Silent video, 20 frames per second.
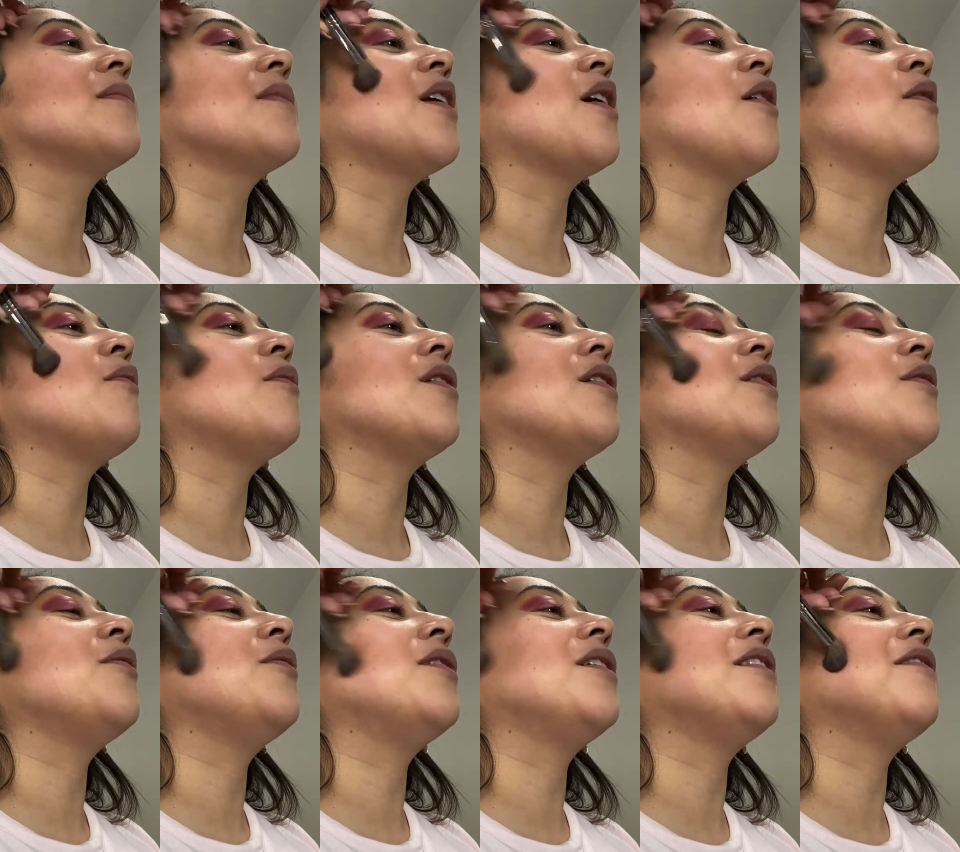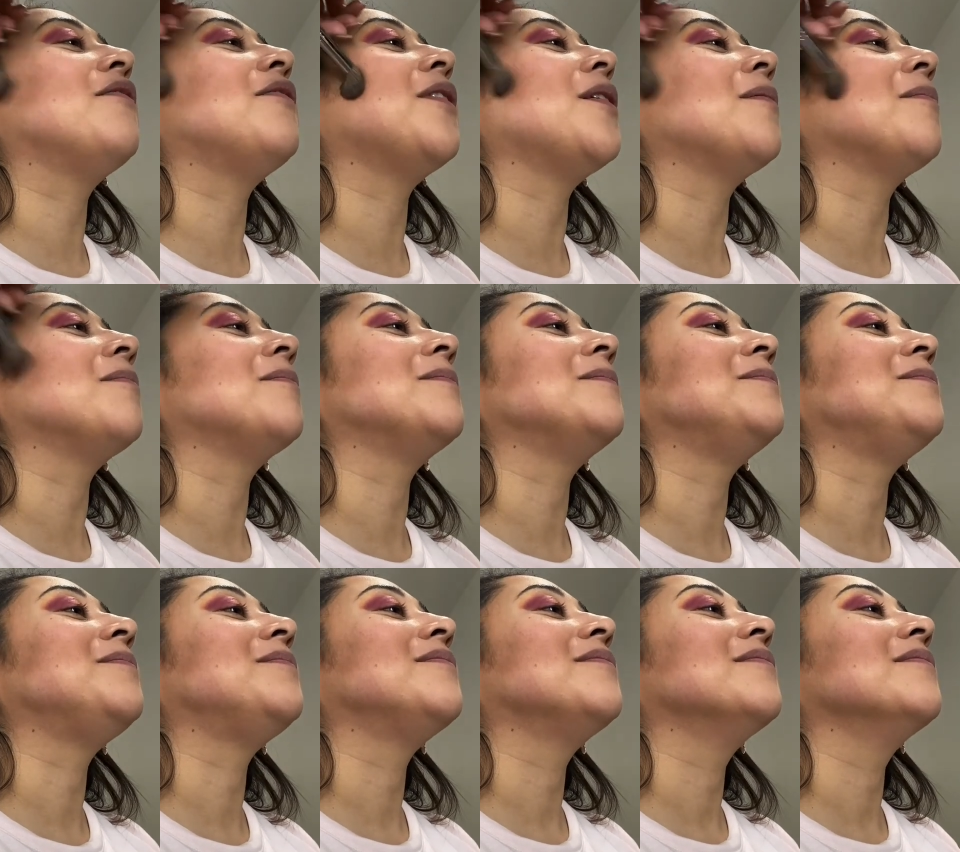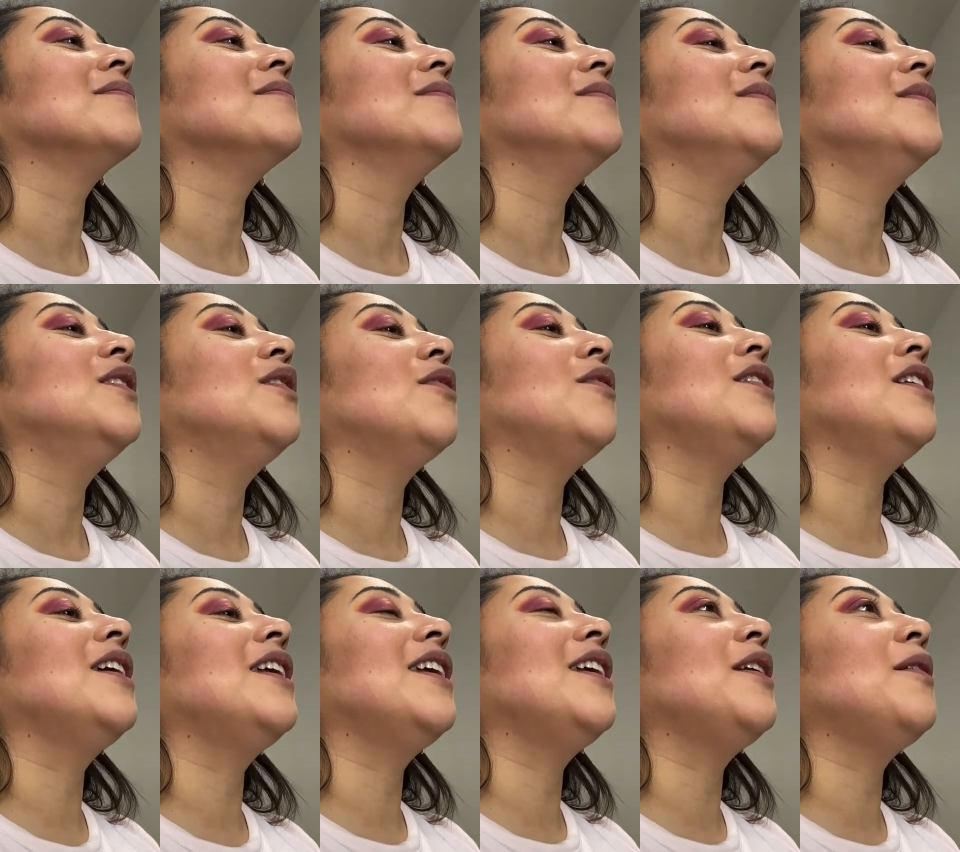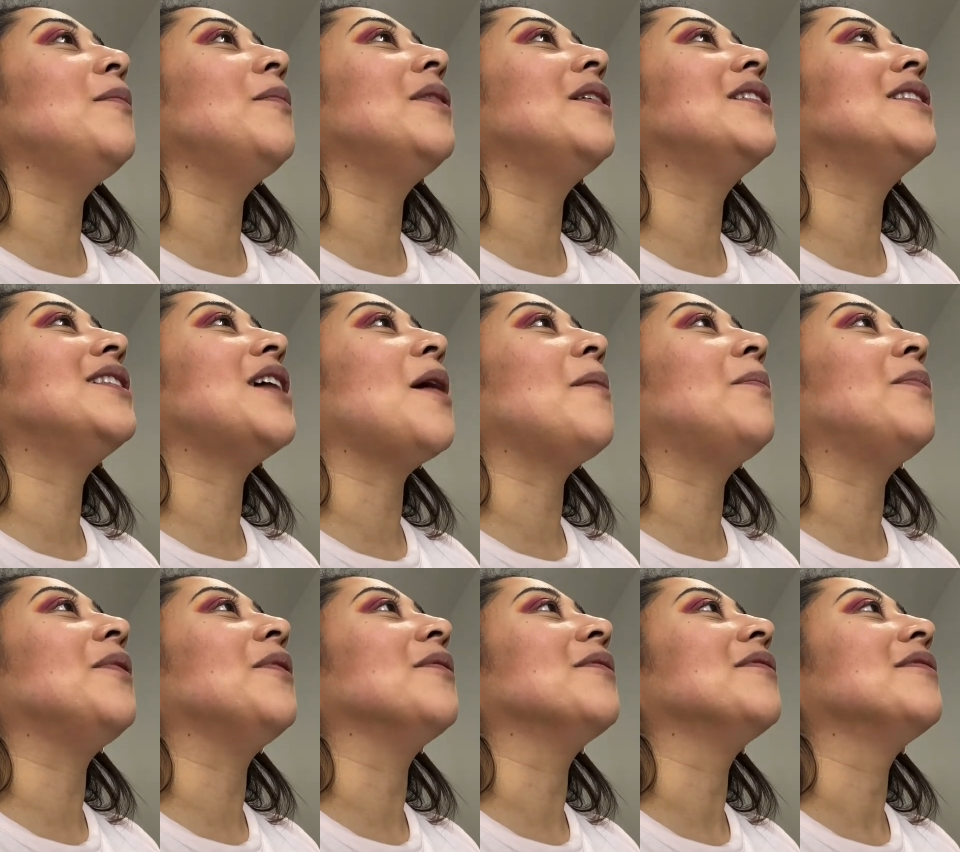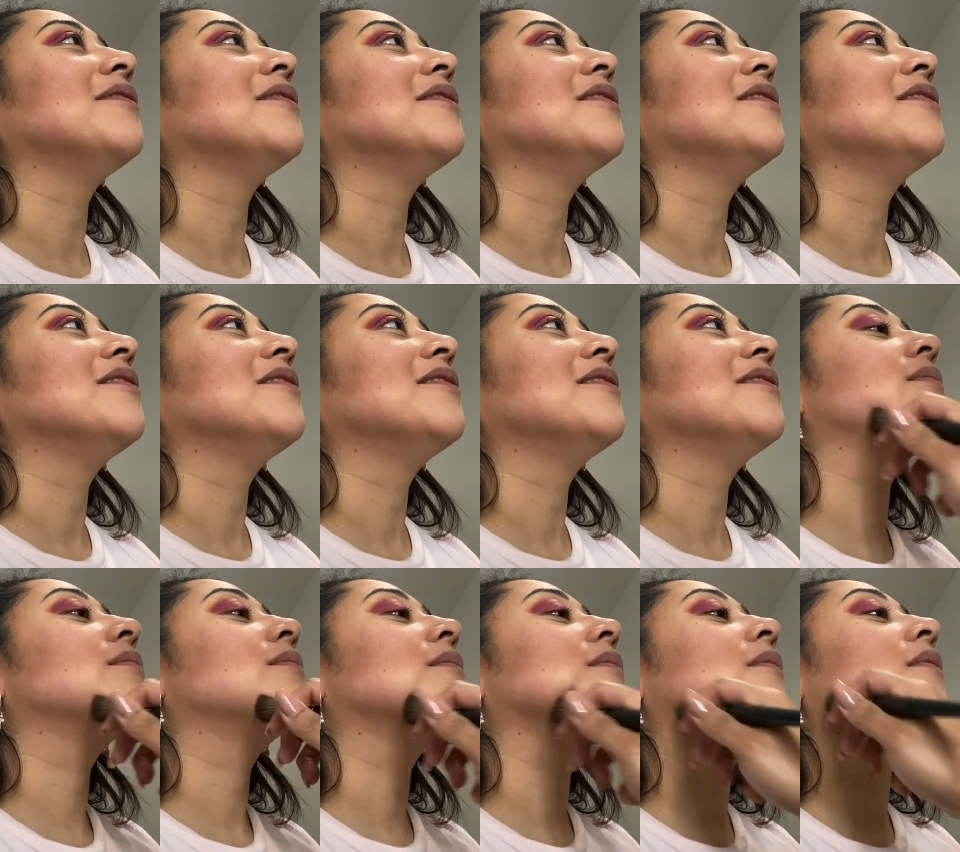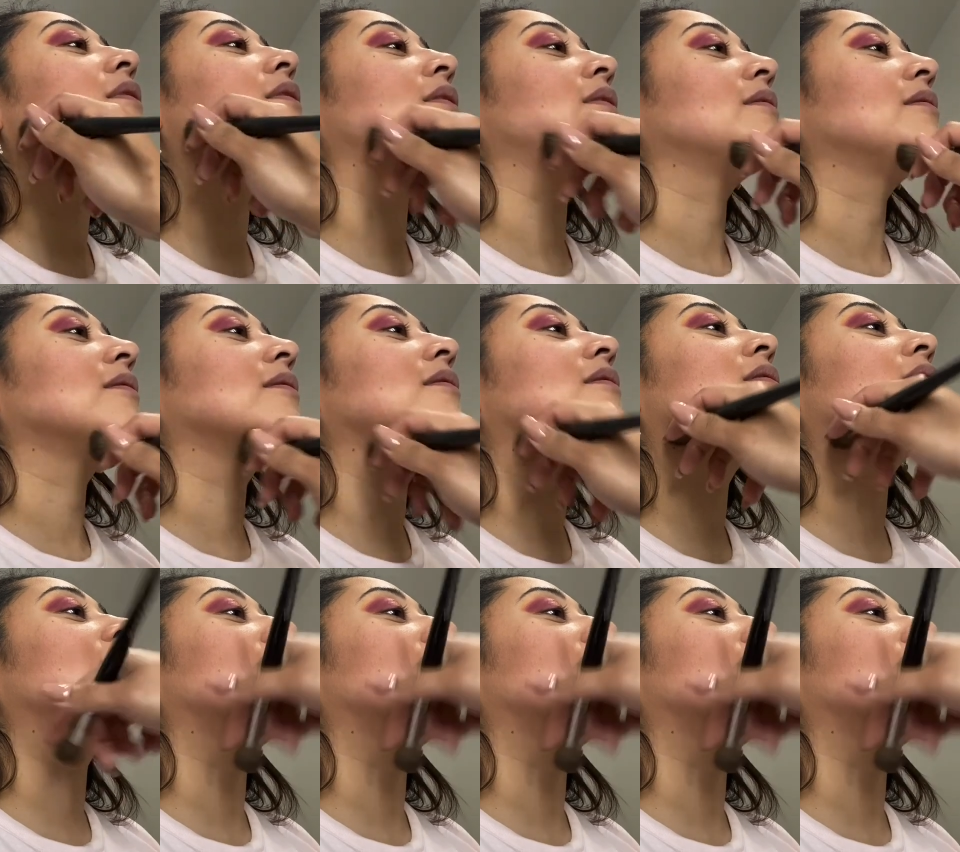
Alright, go ahead, fam. Don't let anybody stop you. Grab the